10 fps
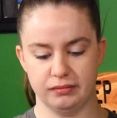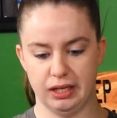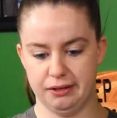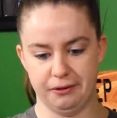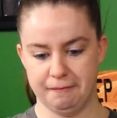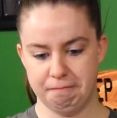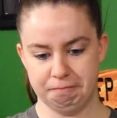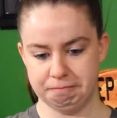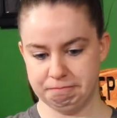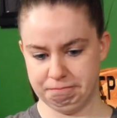I don't know.
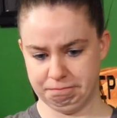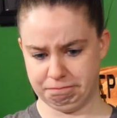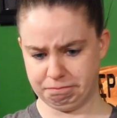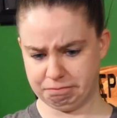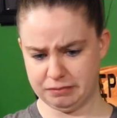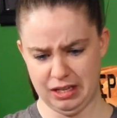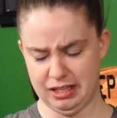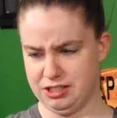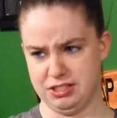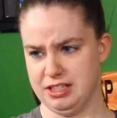
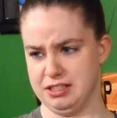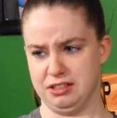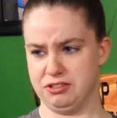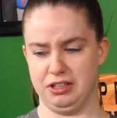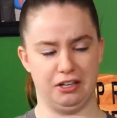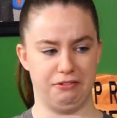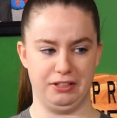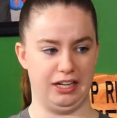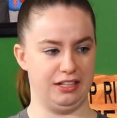It just tastes like straight coffee. I